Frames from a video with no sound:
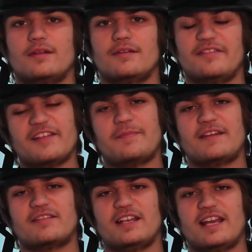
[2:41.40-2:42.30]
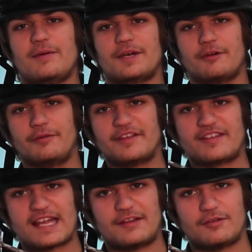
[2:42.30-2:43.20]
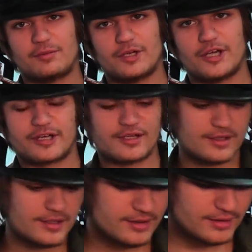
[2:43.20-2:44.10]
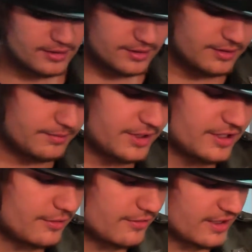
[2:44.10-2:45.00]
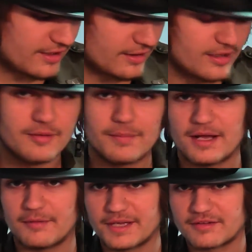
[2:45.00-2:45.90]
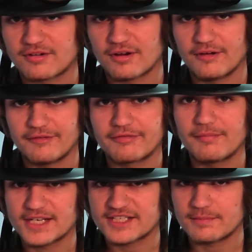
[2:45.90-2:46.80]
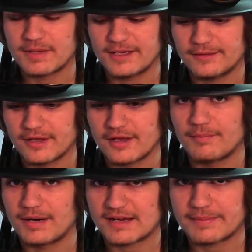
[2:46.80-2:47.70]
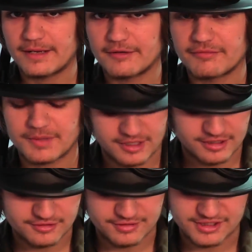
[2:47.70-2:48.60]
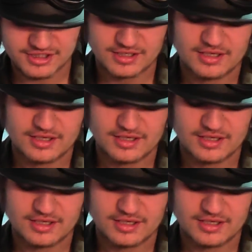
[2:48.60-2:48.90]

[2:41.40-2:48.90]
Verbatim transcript: So that's basically how I got this cannon to work, by using a, a mixture of match head powder, black powder from the cartridge,